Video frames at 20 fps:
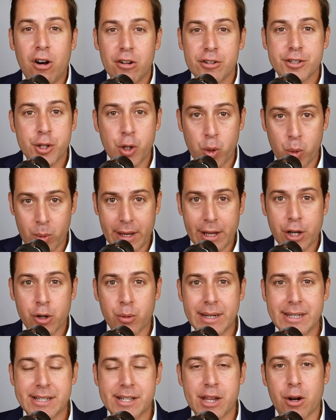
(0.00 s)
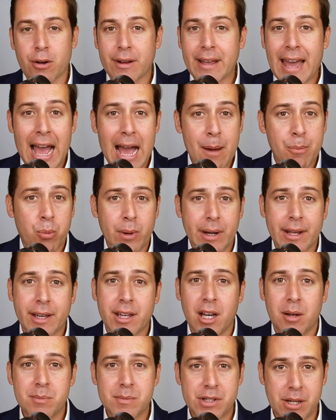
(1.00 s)
also increased their cap when it
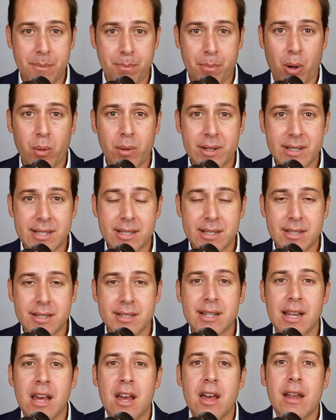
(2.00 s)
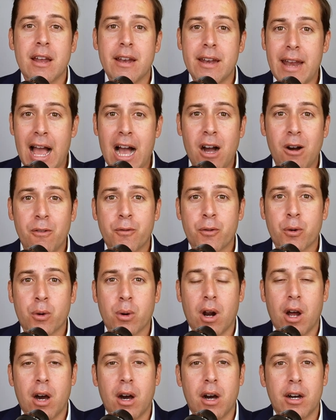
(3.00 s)
comes to bonuses. Now
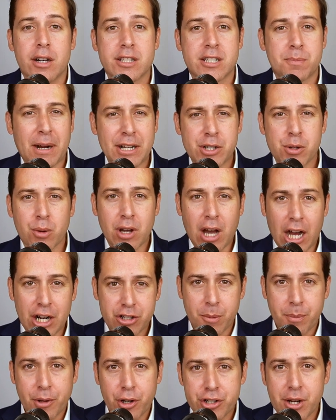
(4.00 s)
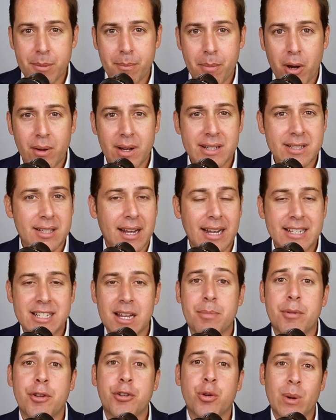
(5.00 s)
for a special contribution bonus, it's
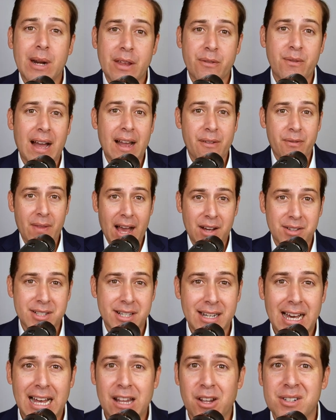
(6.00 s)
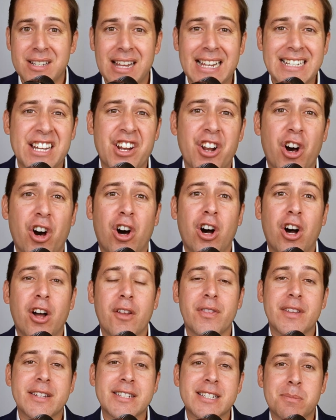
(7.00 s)
up to $25,000. That's an
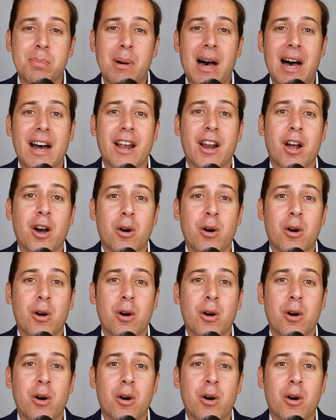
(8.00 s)
on the spot